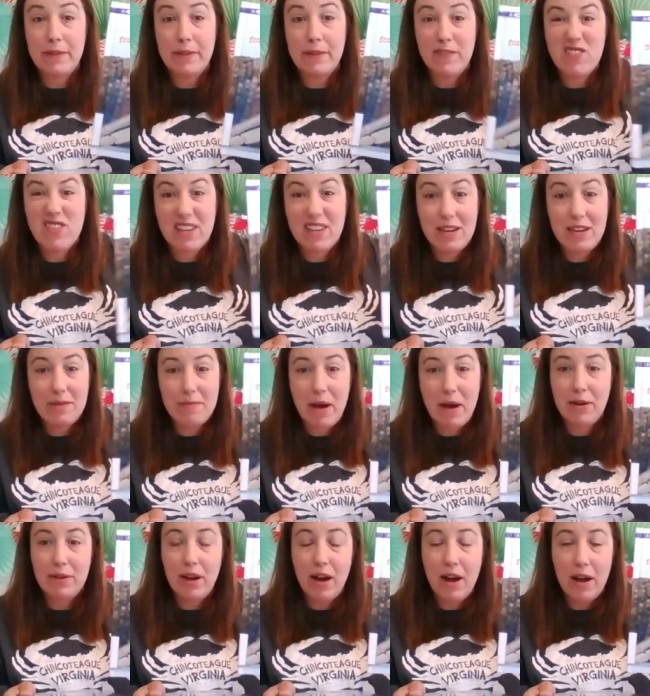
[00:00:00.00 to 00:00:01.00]
If you're thinking
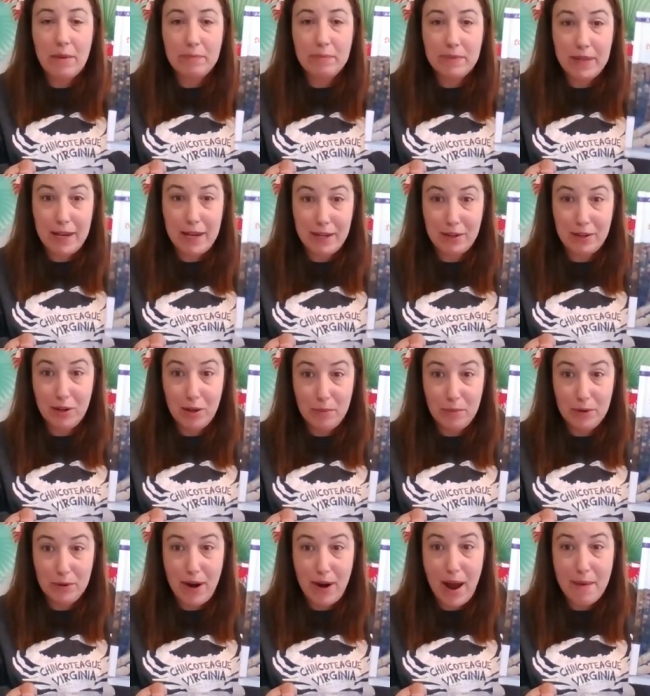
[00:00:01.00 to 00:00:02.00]
about um, getting a
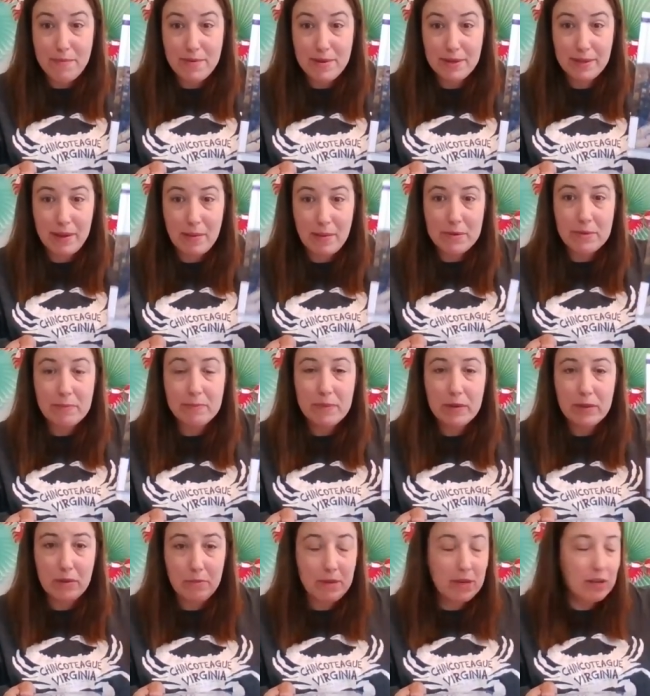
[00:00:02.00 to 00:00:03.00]
hermit crab this summer,
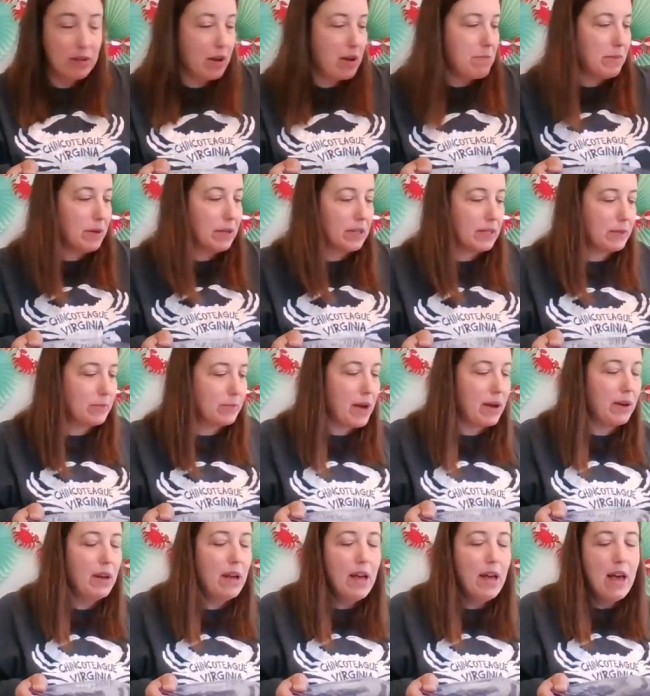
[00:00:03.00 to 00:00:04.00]
this would be a great book as
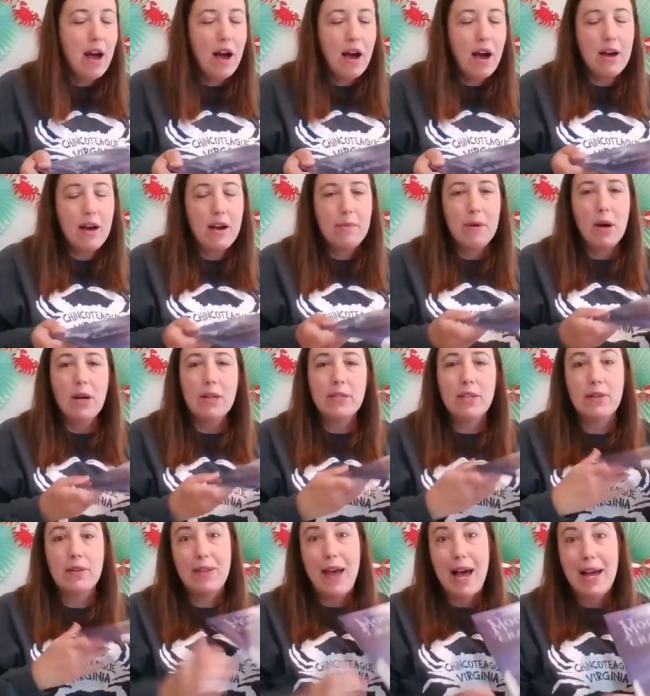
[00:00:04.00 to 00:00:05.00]
well. Um,
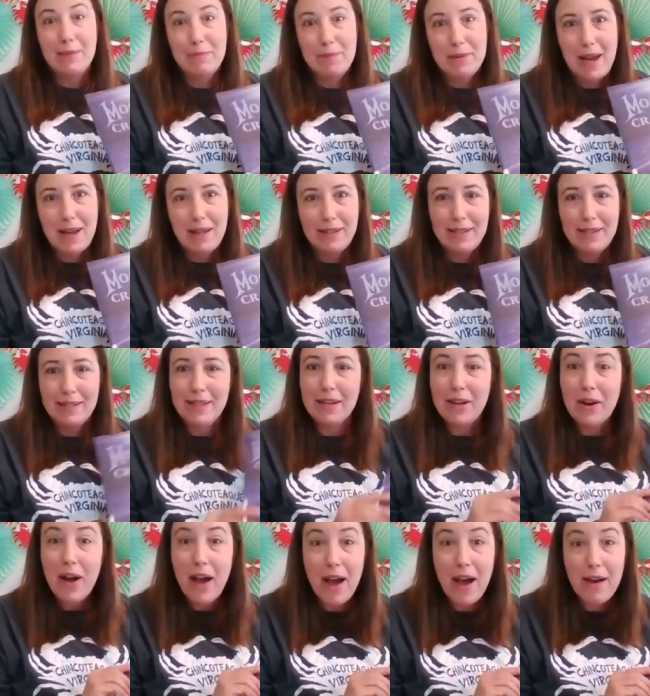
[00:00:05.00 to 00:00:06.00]
also, last but not least, I
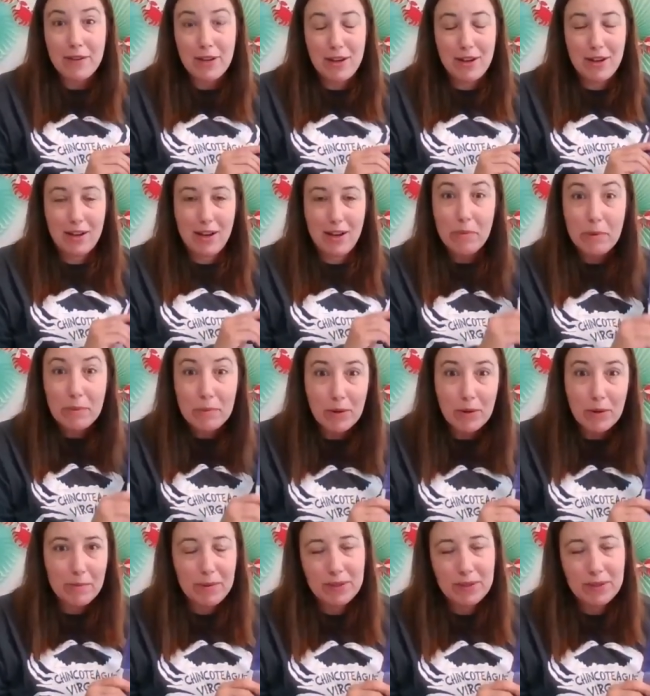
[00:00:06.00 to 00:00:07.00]
know I have a couple
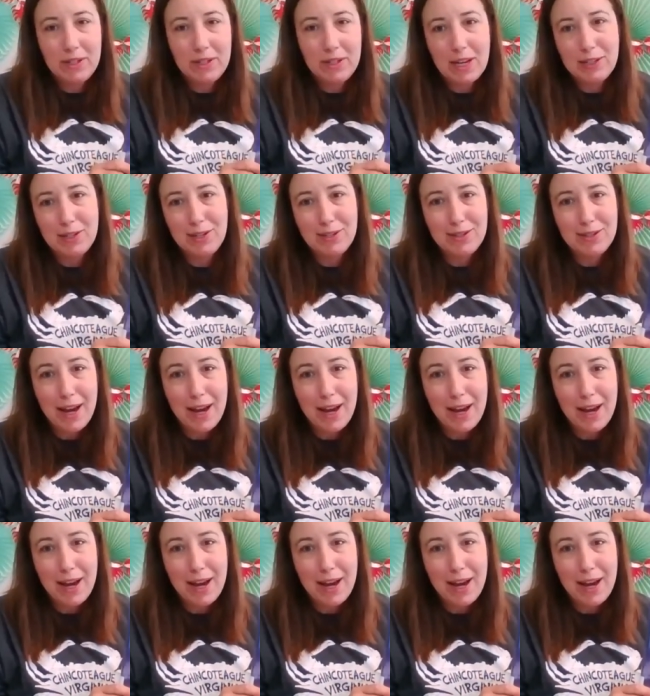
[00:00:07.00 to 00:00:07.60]
more book suggestions.